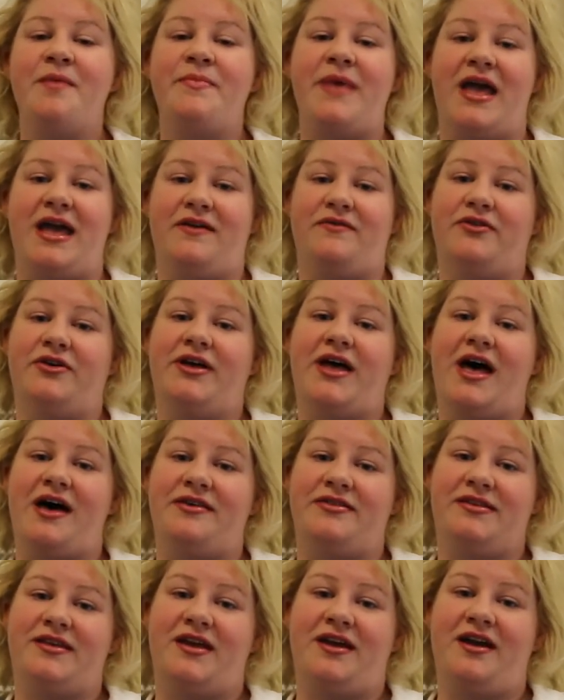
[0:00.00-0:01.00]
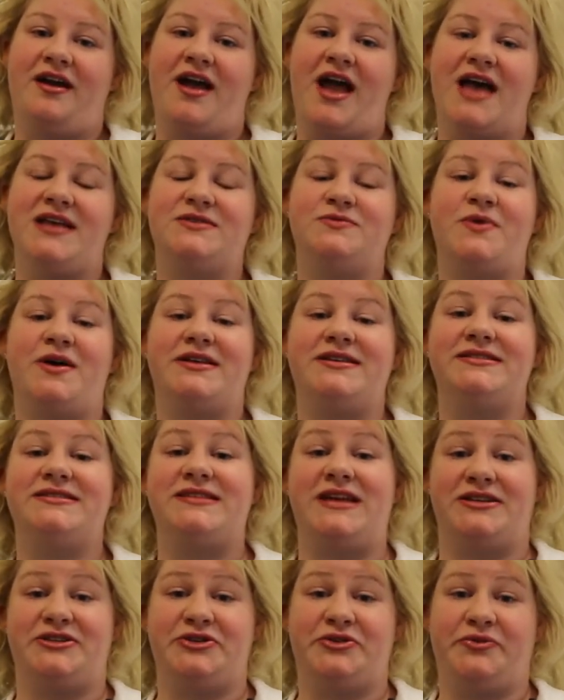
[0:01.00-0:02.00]
behavioral health care, as well
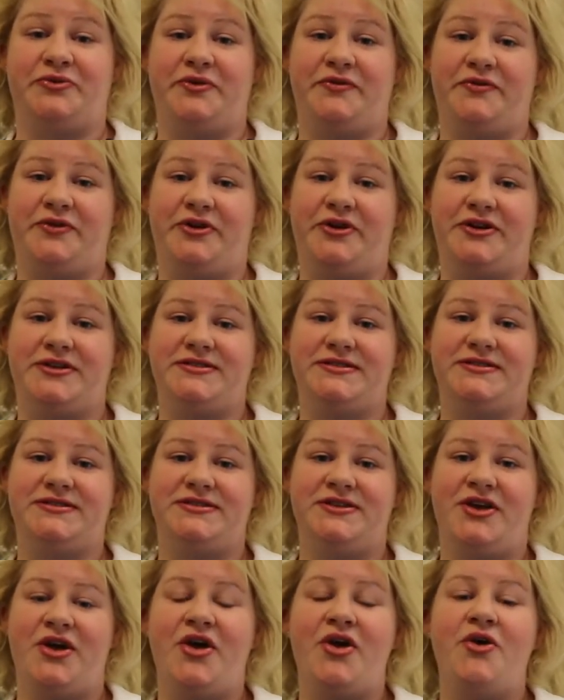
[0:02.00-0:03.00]
as dental referrals.